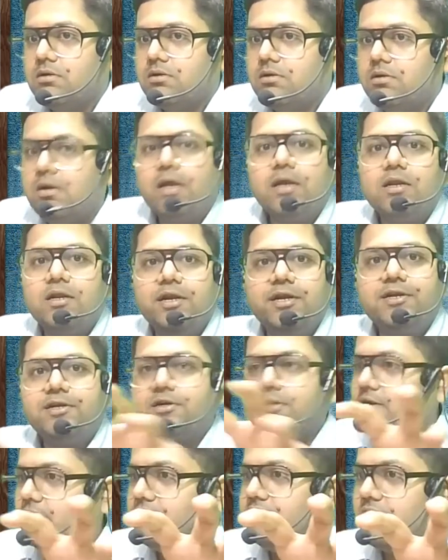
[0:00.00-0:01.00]
Like
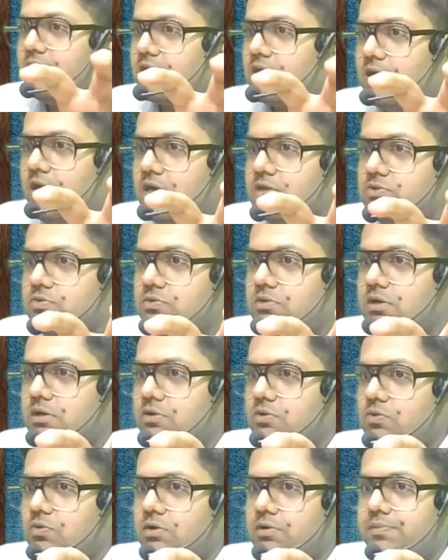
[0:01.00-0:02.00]
literally one class owner
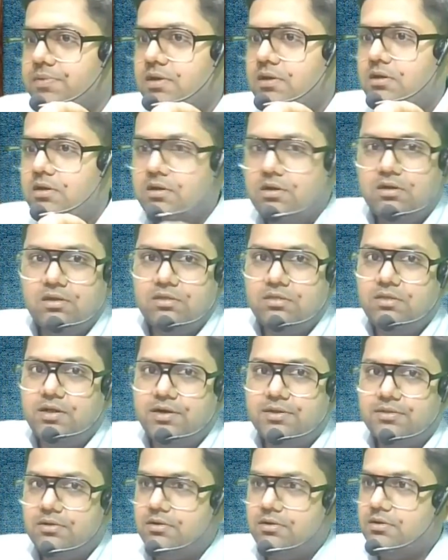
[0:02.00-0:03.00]
told me that,
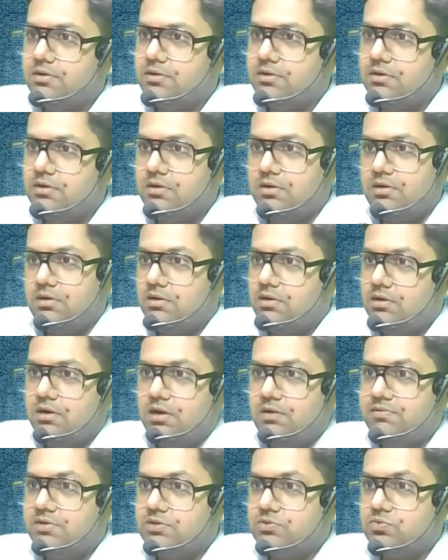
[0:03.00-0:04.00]
sir,
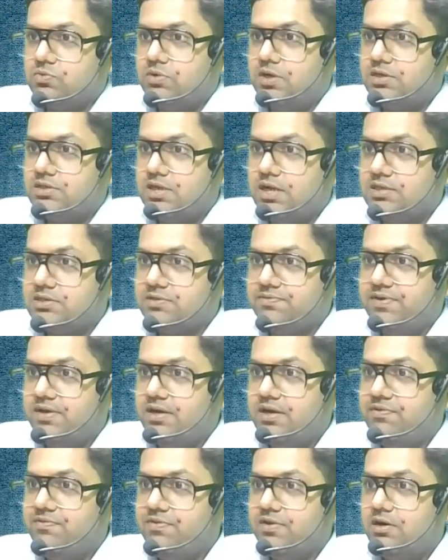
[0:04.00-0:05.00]
our students ask
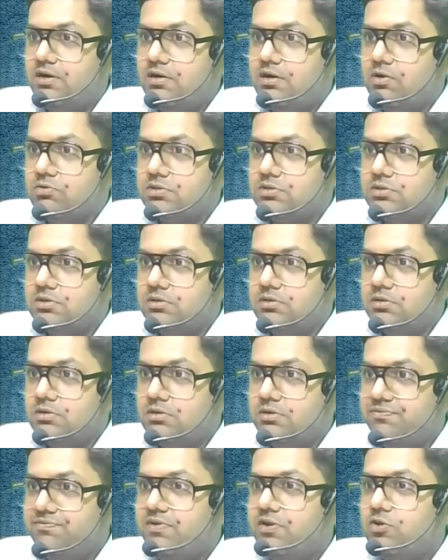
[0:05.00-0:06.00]
very difficult doubts. Huh?
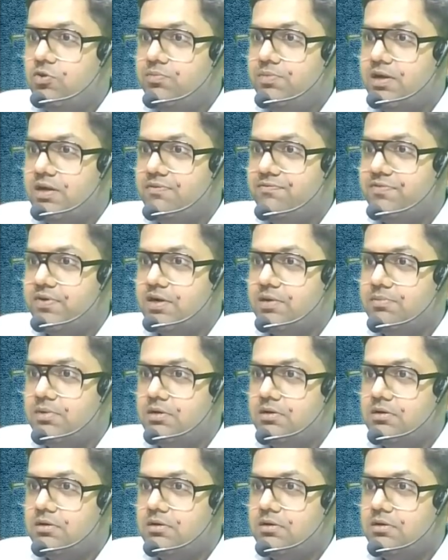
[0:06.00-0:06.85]
Will you be comfortable?